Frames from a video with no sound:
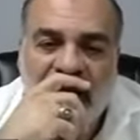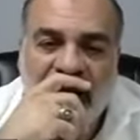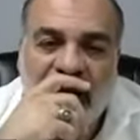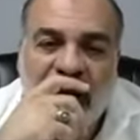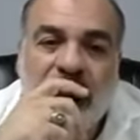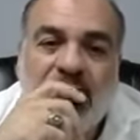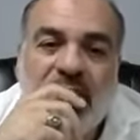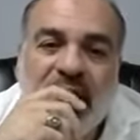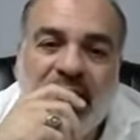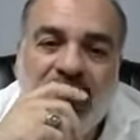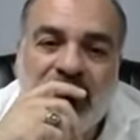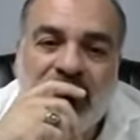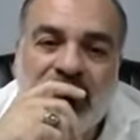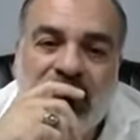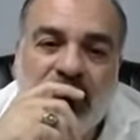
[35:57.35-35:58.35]

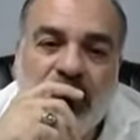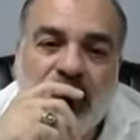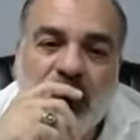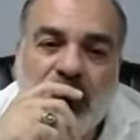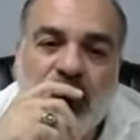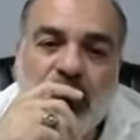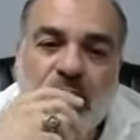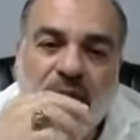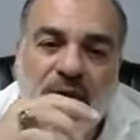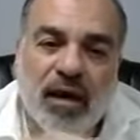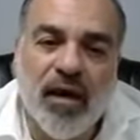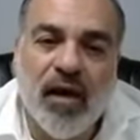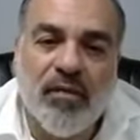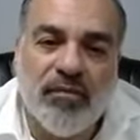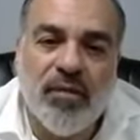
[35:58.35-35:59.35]
complaints and reporting
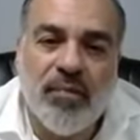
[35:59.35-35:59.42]
of the